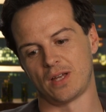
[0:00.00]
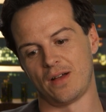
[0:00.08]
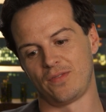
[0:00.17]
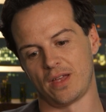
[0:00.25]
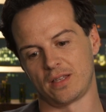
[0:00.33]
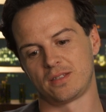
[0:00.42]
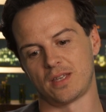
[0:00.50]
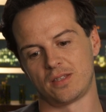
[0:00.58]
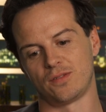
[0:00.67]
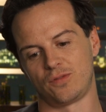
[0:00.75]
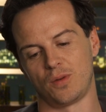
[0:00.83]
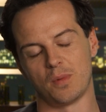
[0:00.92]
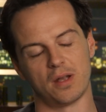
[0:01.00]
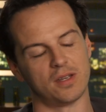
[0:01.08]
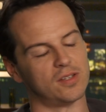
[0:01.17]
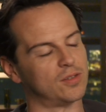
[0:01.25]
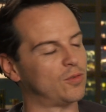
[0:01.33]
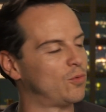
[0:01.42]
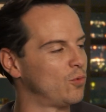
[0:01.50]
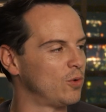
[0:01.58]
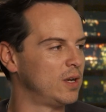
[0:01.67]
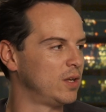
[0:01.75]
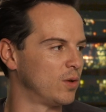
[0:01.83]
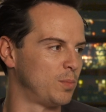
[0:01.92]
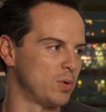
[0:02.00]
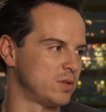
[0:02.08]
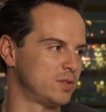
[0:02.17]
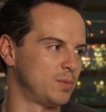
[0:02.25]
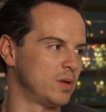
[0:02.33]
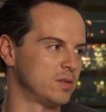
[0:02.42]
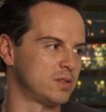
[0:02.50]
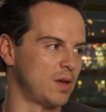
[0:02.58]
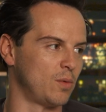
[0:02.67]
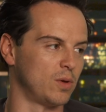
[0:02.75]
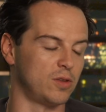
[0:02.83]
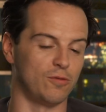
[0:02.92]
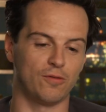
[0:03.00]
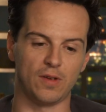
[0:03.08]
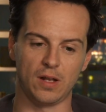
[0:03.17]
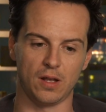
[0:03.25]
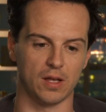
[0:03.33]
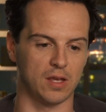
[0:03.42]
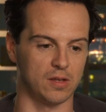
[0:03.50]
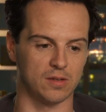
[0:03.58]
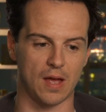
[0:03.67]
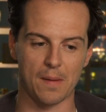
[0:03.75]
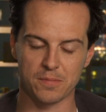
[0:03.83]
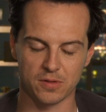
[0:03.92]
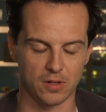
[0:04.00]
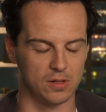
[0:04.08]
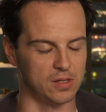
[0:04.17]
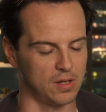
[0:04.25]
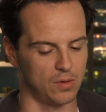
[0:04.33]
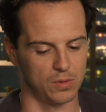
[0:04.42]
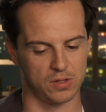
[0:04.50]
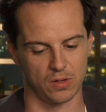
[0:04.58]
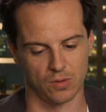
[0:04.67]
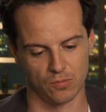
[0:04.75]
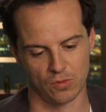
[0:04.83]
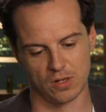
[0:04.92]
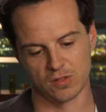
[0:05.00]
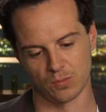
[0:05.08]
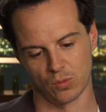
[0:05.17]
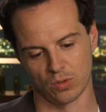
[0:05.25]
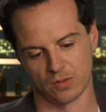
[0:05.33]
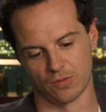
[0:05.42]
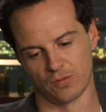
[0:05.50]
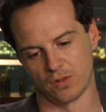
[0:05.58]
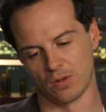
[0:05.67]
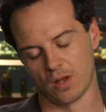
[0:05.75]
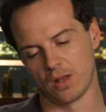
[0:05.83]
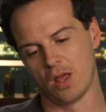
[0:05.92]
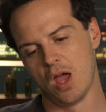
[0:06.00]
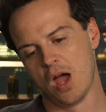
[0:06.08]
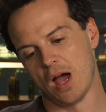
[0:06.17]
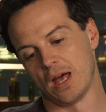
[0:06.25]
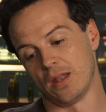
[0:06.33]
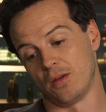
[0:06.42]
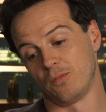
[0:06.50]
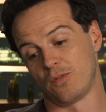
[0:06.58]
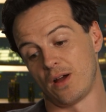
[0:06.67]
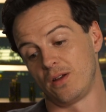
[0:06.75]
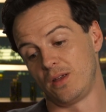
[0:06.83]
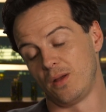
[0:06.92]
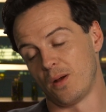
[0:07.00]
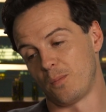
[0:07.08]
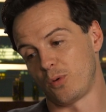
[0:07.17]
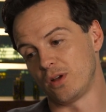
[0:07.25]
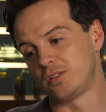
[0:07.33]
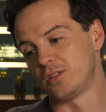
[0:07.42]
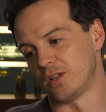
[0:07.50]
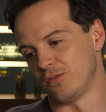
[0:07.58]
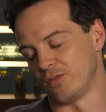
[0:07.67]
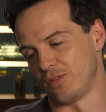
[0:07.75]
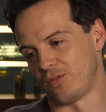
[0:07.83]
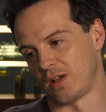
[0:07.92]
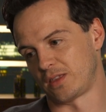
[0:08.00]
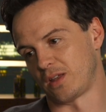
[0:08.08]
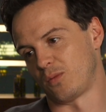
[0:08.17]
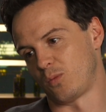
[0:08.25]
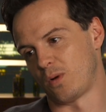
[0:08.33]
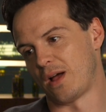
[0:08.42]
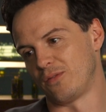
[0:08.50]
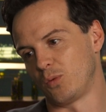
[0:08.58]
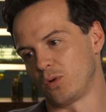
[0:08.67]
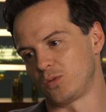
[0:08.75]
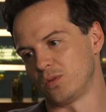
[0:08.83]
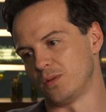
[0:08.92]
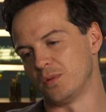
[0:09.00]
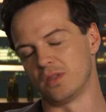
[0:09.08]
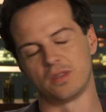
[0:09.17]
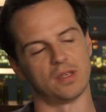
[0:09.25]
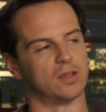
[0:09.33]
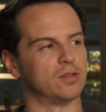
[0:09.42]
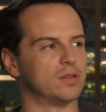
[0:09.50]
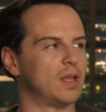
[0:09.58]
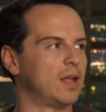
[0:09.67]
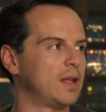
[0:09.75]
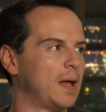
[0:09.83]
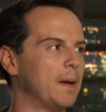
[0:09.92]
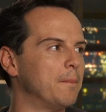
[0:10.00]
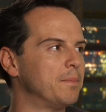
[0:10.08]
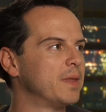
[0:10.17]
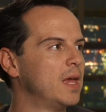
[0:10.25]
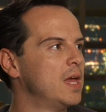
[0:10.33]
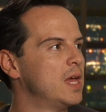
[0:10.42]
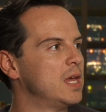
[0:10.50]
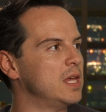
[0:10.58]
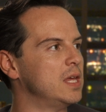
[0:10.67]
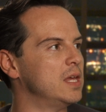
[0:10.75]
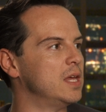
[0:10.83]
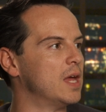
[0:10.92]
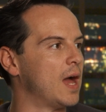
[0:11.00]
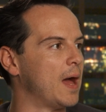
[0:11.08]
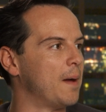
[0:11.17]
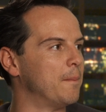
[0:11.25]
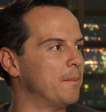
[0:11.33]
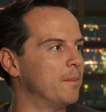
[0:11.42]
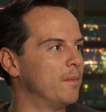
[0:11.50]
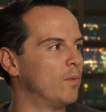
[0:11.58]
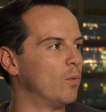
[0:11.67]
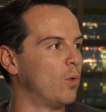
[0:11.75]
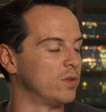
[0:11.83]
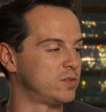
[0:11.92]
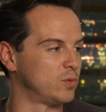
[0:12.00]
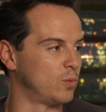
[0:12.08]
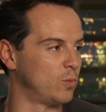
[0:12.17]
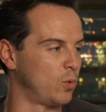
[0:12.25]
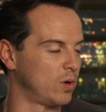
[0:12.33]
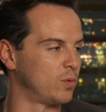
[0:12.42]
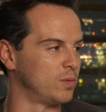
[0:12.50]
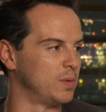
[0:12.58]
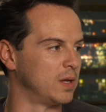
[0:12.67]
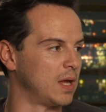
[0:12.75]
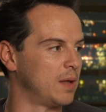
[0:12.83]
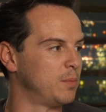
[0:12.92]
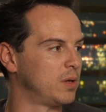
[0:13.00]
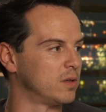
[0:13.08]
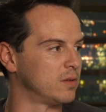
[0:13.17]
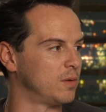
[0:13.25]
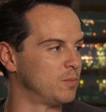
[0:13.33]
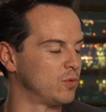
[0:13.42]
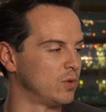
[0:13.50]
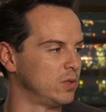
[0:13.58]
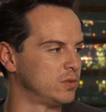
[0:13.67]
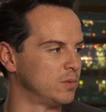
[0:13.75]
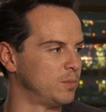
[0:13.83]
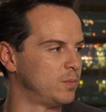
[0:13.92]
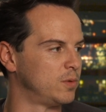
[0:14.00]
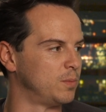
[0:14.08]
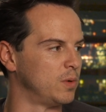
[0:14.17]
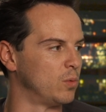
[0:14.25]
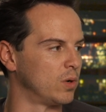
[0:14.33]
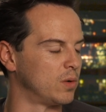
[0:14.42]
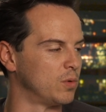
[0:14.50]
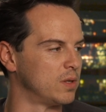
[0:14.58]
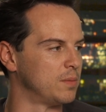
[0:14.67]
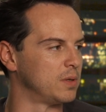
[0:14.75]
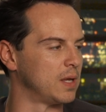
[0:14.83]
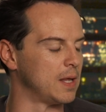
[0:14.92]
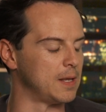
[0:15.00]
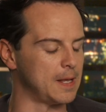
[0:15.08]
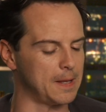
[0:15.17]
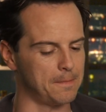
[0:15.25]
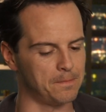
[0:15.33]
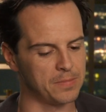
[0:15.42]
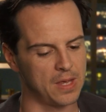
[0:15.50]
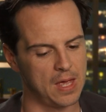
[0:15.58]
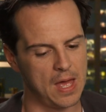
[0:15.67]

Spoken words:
have that sense of humanity. He's a really good person to be on set with. You feel like he's absolutely there with you and really supportive of you. And I'm very appreciative of the fact that, having worked with him in the theatre, that he wants to work with me again, because I'm thrilled to be working with him again.